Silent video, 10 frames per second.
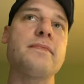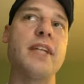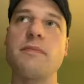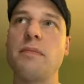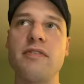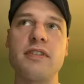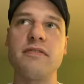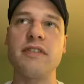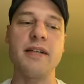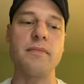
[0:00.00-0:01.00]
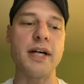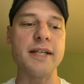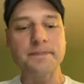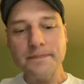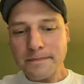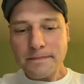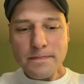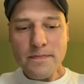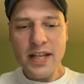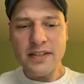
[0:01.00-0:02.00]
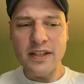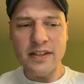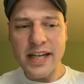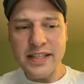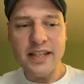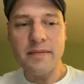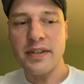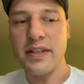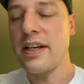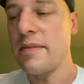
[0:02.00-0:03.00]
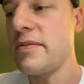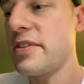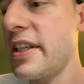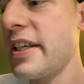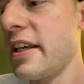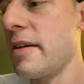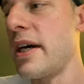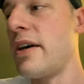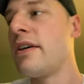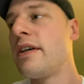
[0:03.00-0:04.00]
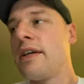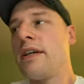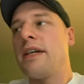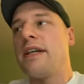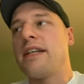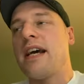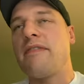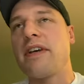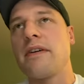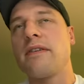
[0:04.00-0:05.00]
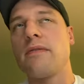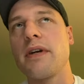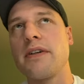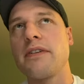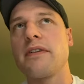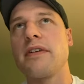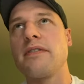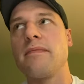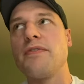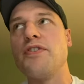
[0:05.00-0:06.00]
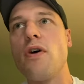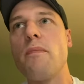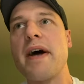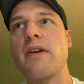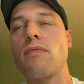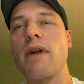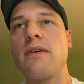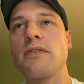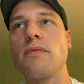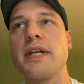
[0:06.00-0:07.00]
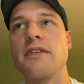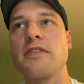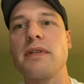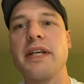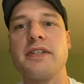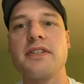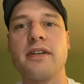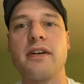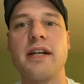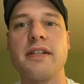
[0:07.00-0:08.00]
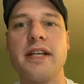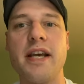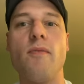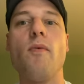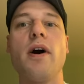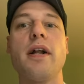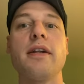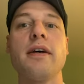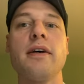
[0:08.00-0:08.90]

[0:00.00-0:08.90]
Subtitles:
That's perfectly fine. But another idea I'm thinking about is having where you could no medal round winners play each other on day one,